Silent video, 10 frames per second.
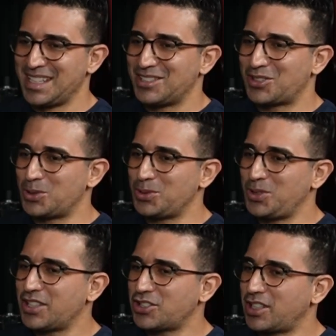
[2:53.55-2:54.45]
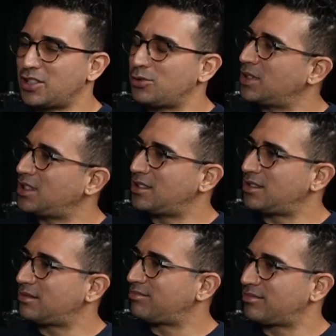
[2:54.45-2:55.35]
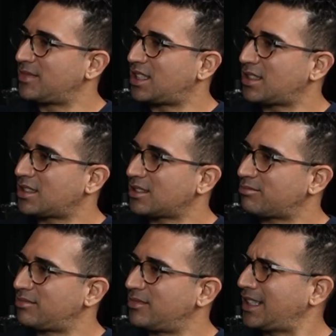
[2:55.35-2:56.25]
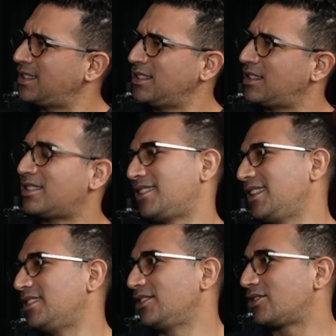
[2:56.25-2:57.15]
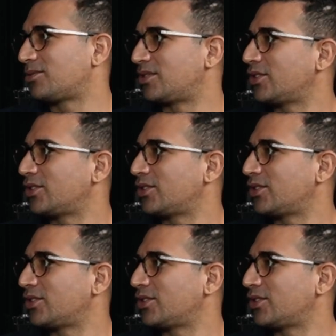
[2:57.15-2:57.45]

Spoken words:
So you got your L1 license? Is it a license or was